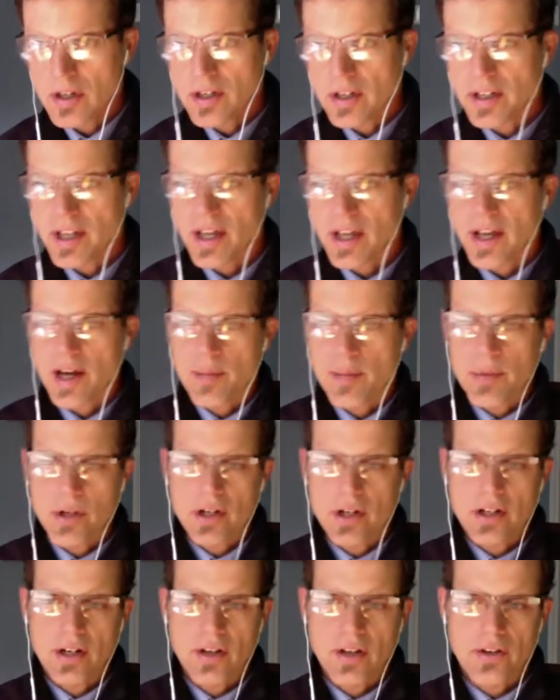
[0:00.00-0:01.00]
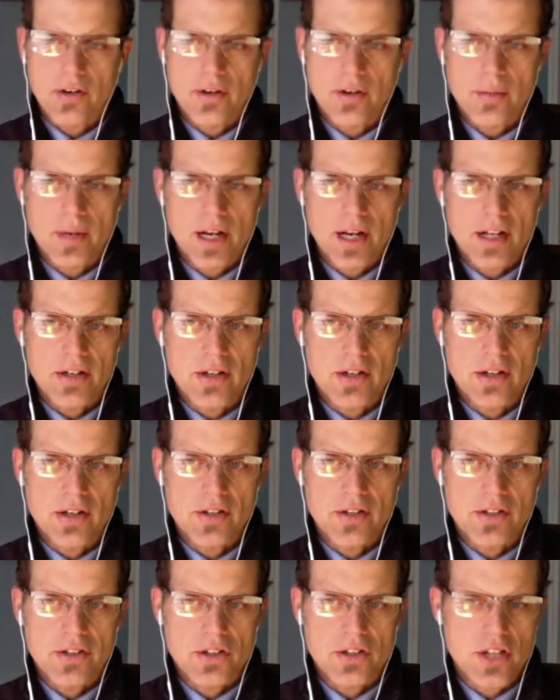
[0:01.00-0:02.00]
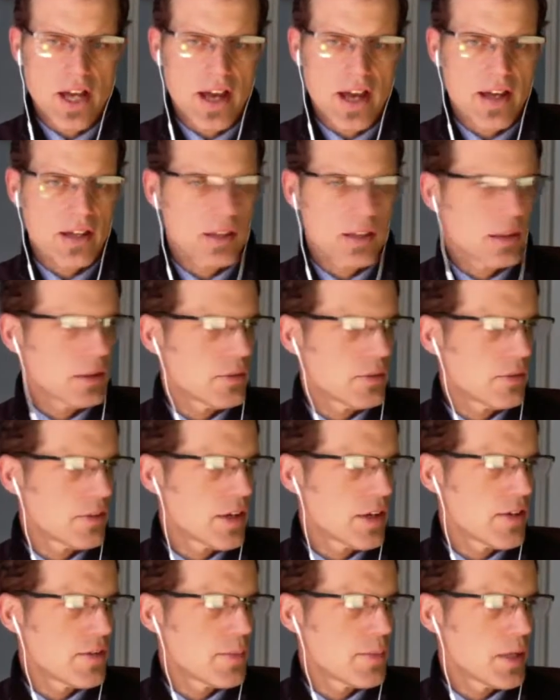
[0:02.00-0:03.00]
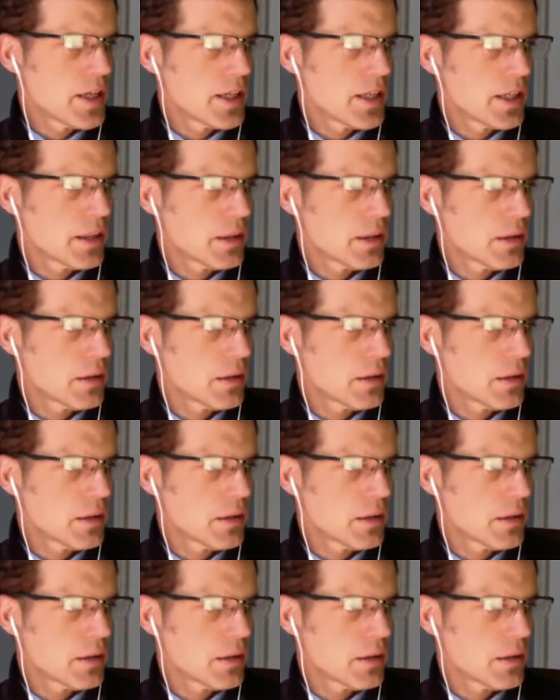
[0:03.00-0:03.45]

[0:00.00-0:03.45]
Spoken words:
Okay, I put another reminder in the chat for everybody.